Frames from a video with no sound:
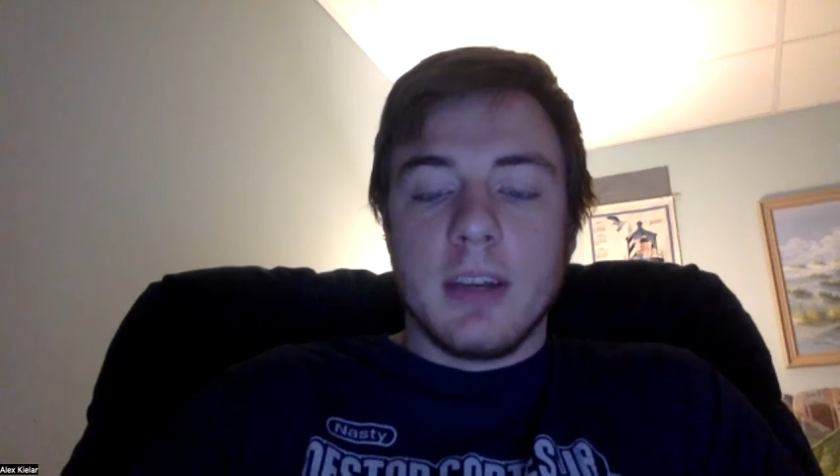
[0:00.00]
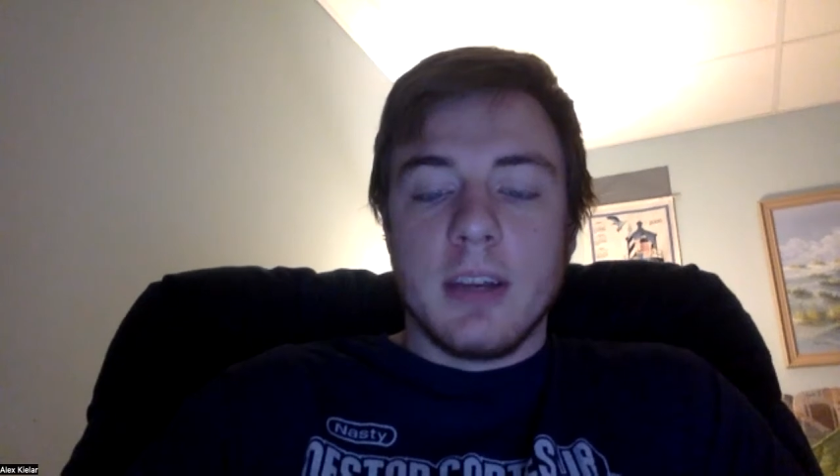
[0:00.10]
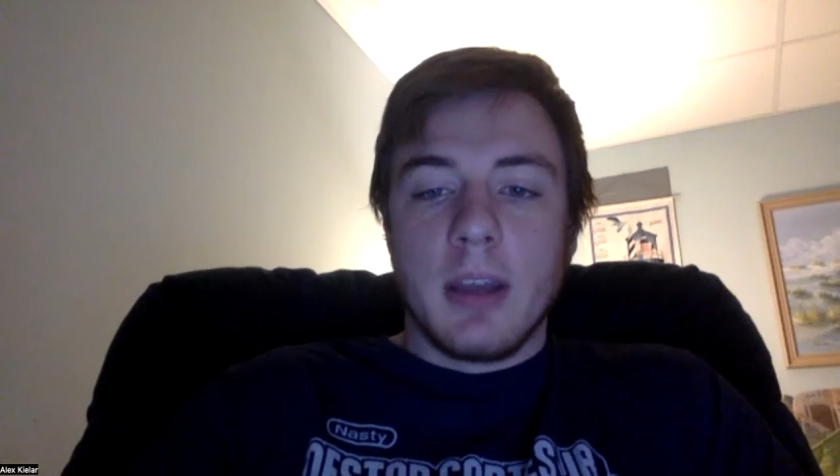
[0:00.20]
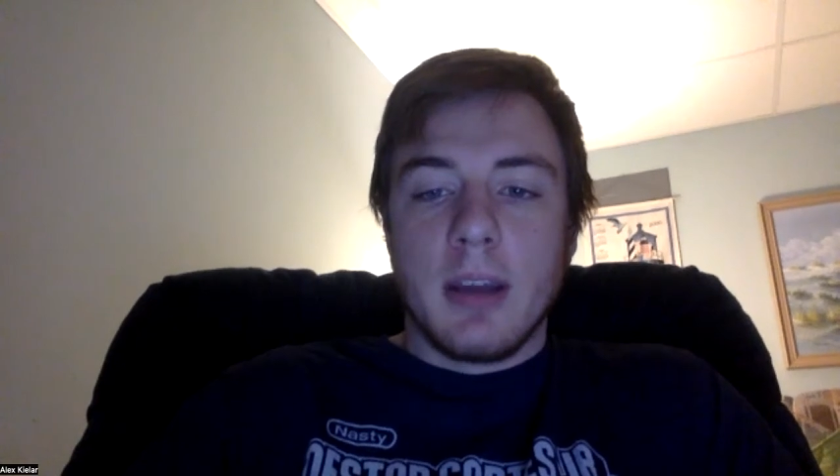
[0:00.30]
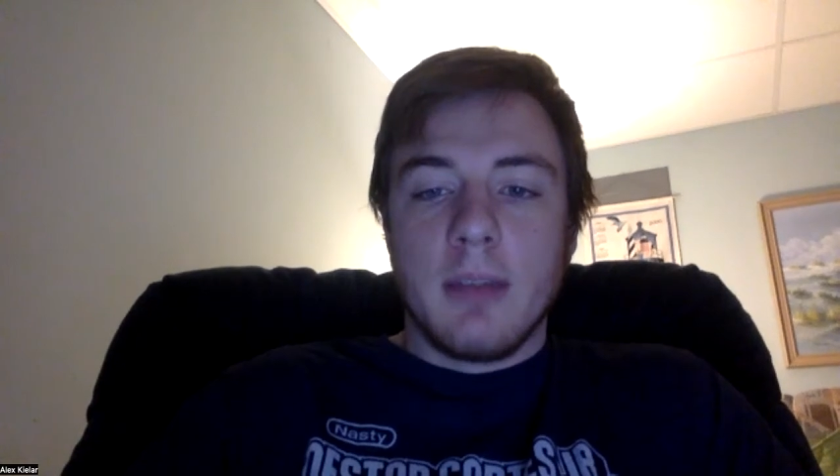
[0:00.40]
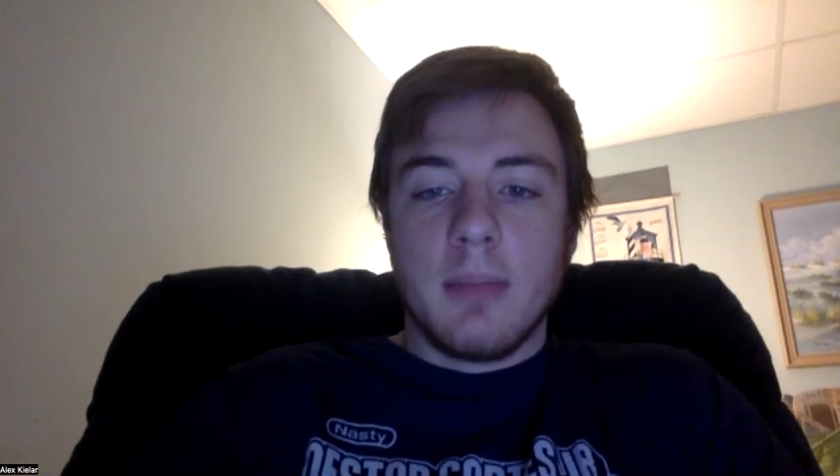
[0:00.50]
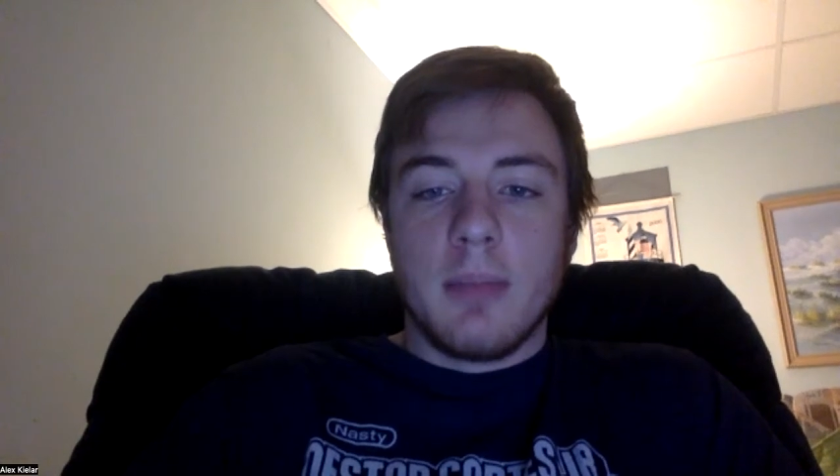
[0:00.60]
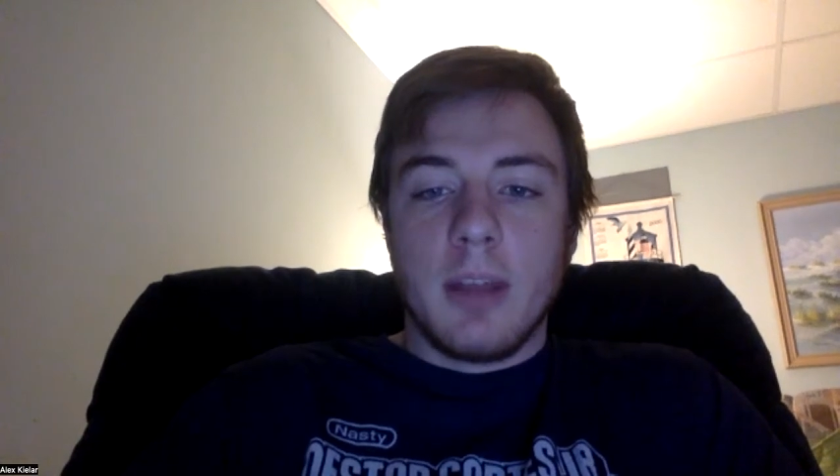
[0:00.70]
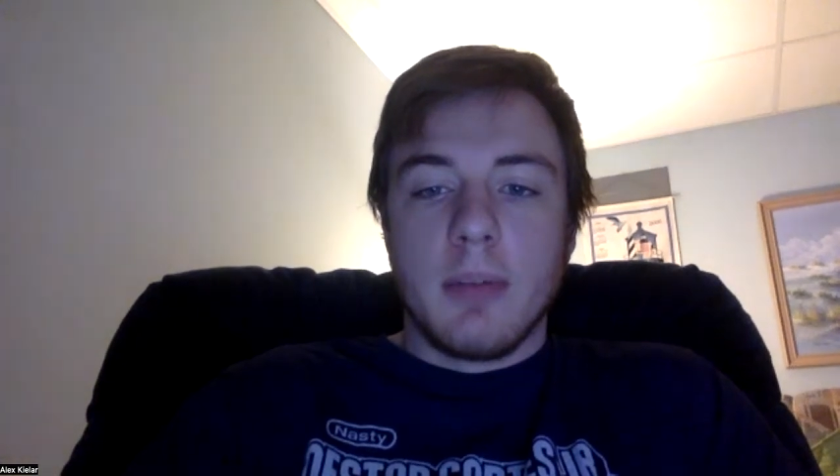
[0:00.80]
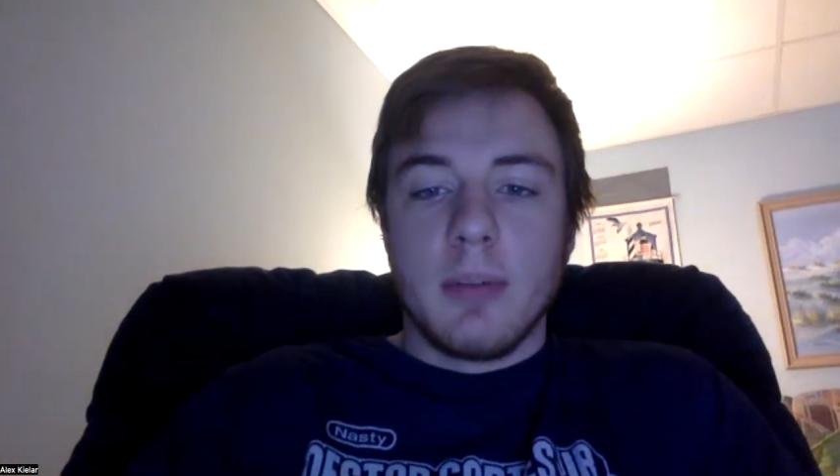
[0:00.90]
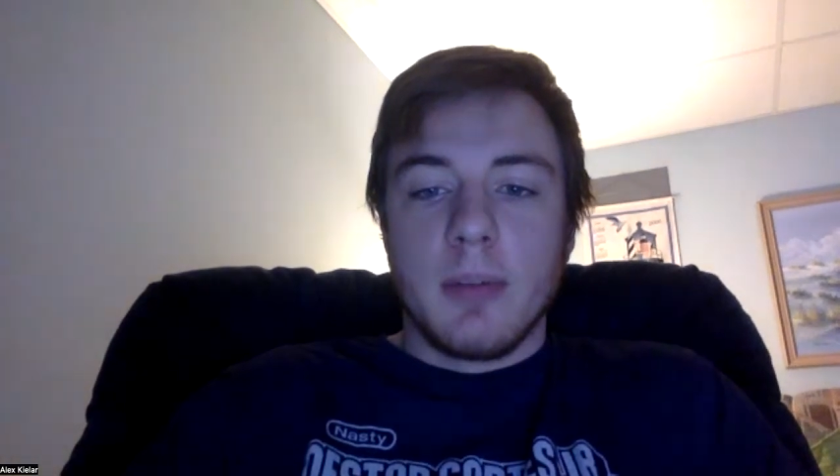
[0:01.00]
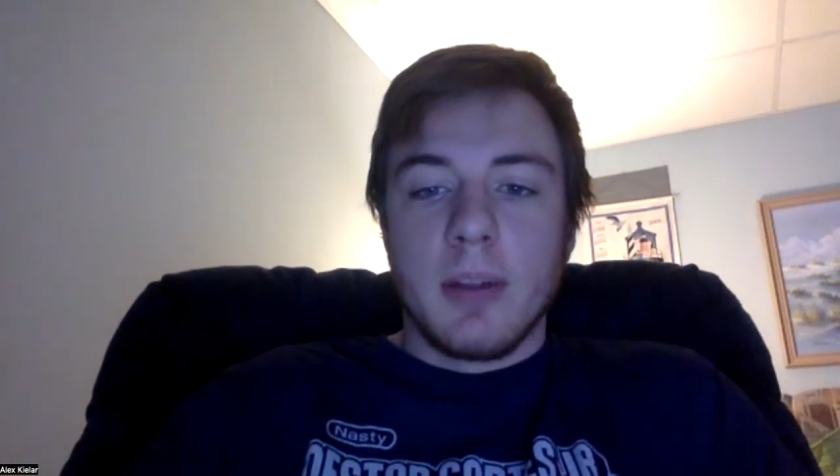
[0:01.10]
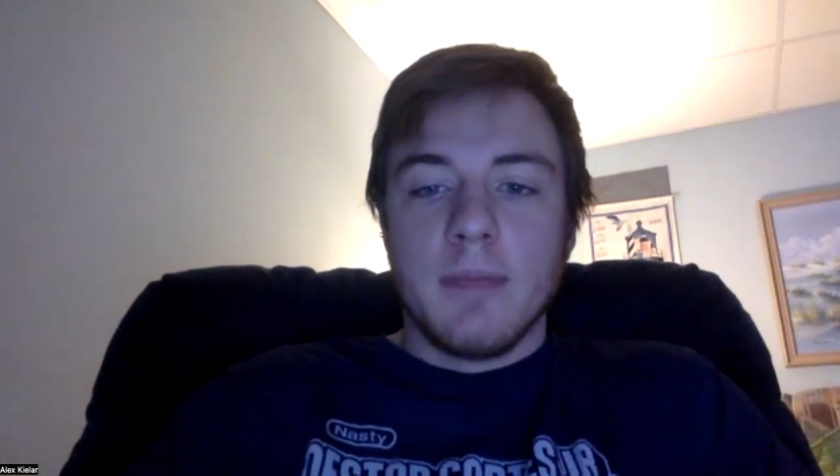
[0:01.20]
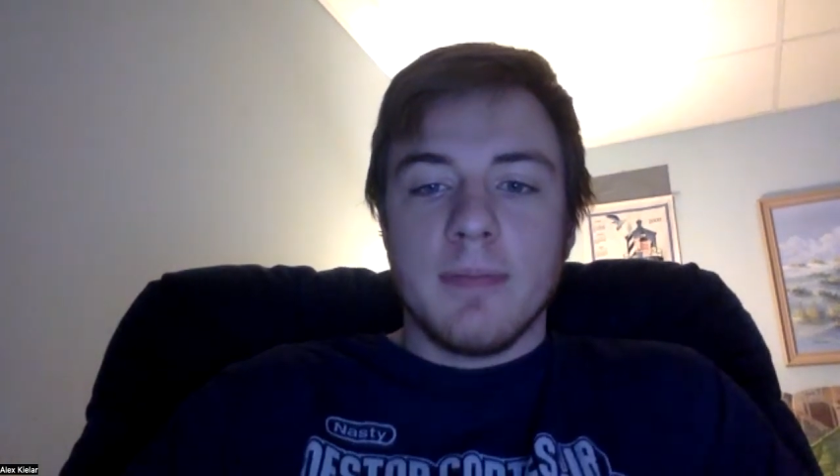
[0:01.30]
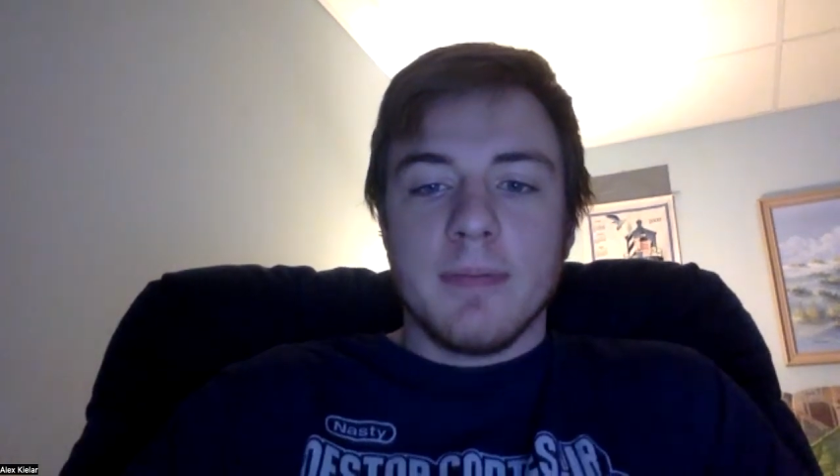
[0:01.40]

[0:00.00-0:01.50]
him again, playing with him again?